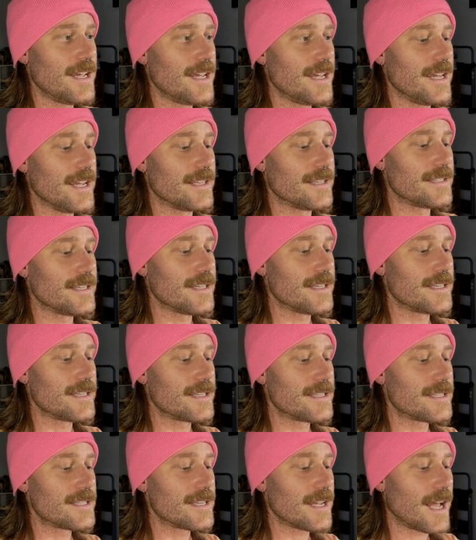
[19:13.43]
it's
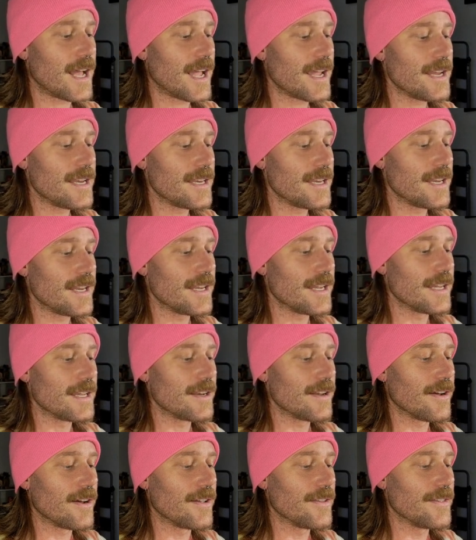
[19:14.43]
tightening
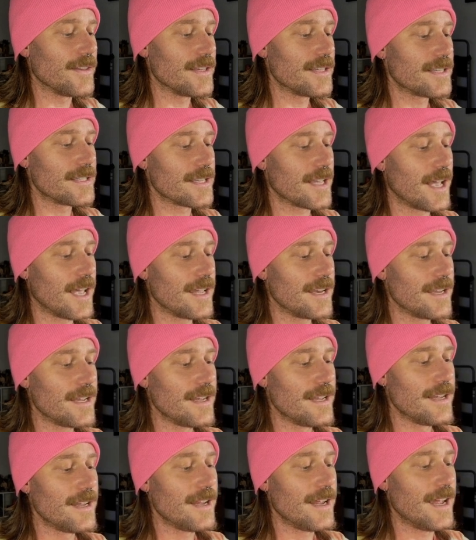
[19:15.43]
it on this side.
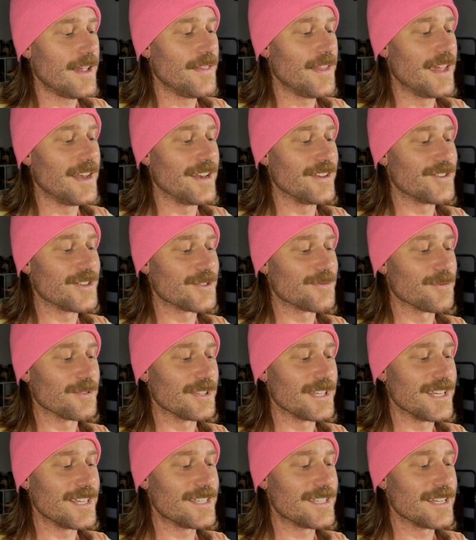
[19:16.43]
And then it just
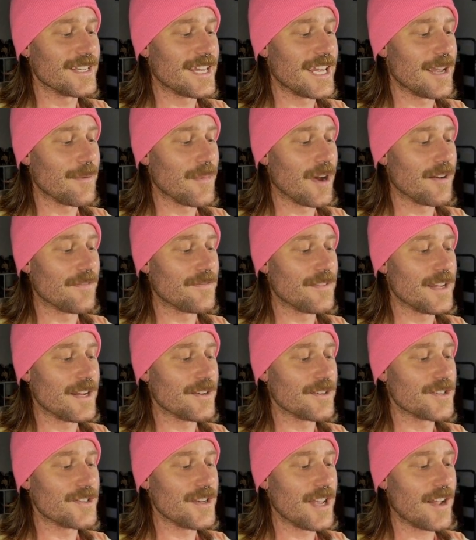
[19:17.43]
released and came off
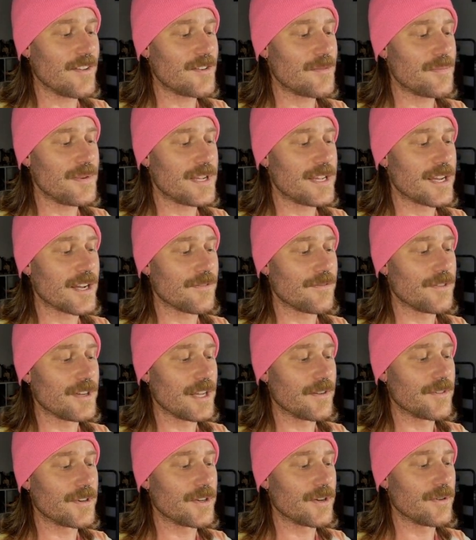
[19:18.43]
there. So you have to be careful.
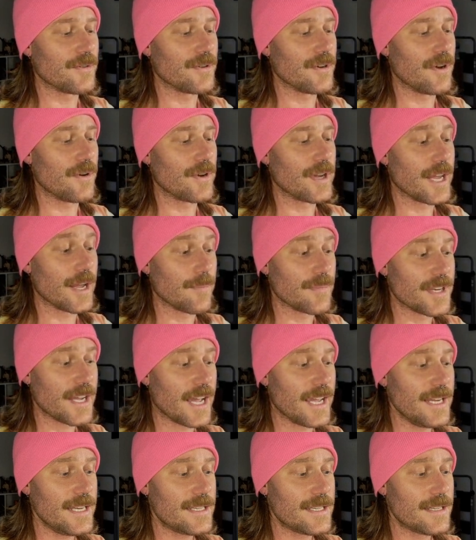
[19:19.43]
You have to go, okay, I'm
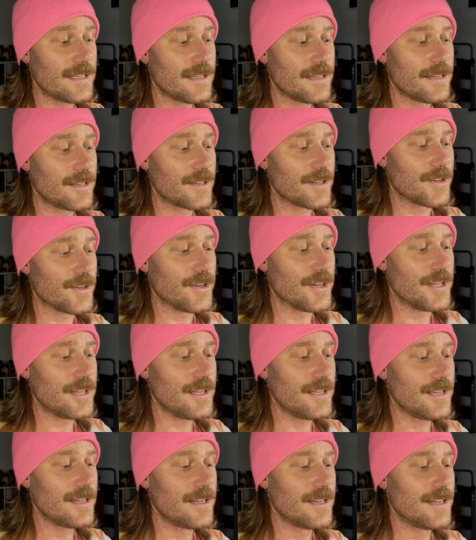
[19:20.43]
tight,
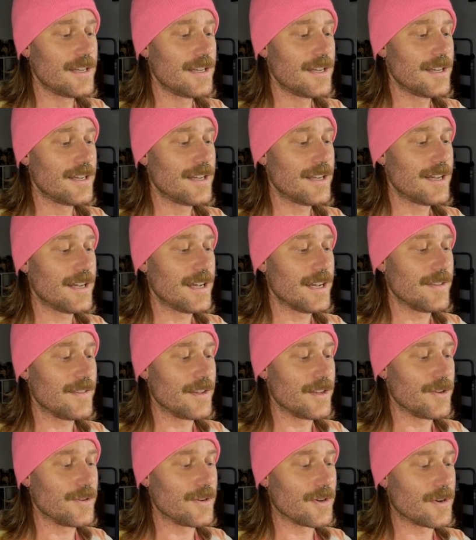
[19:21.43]
good. And
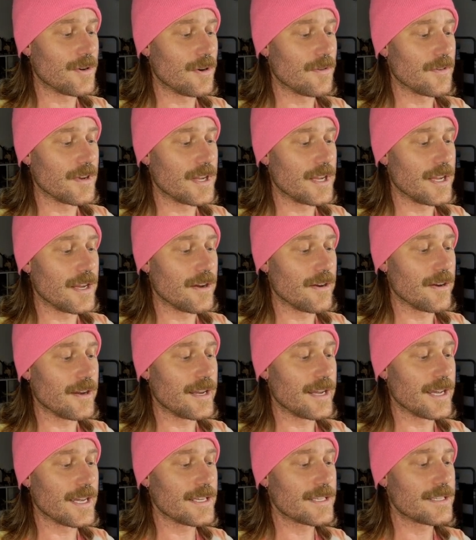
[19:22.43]
then you can go over here, I
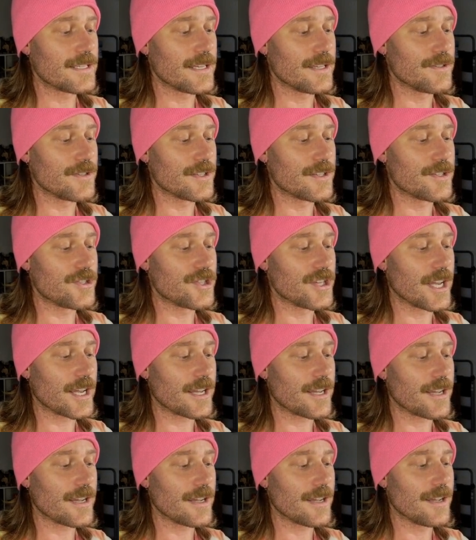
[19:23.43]
guess, and just
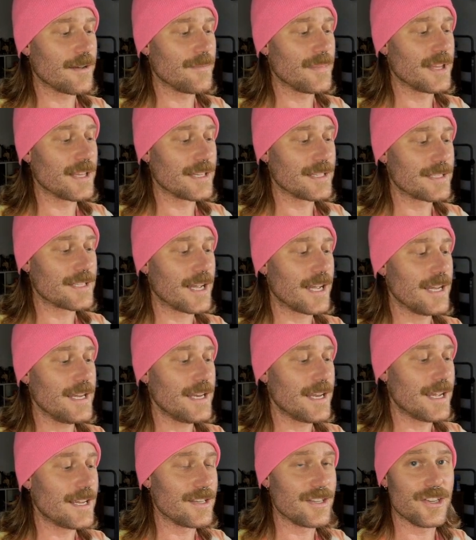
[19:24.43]
check and be like
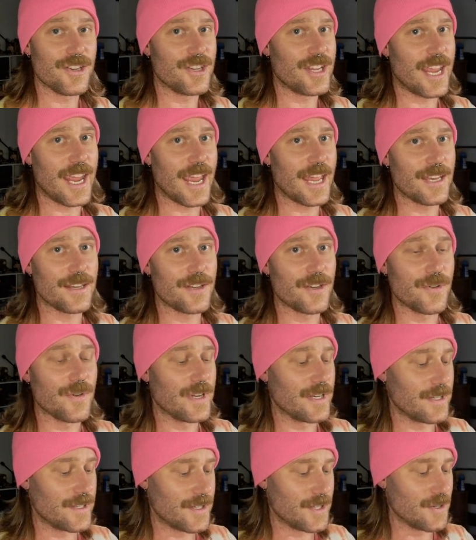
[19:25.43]
tight. And you can't do
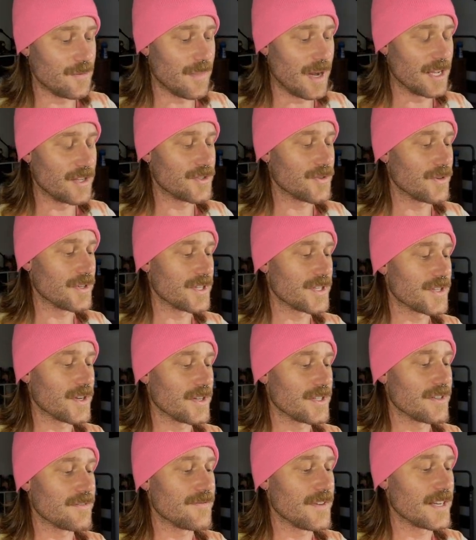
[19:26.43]
it too much or it
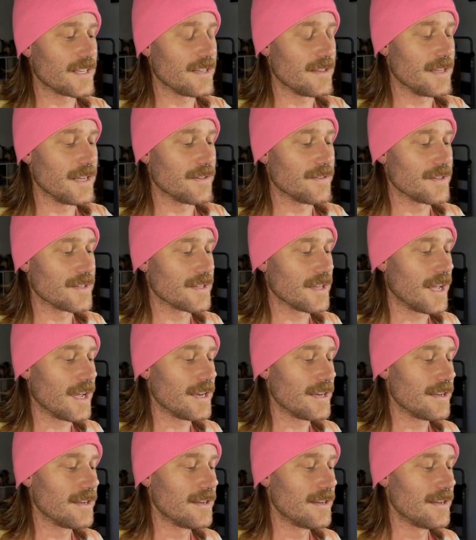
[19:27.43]
starts affecting the other side.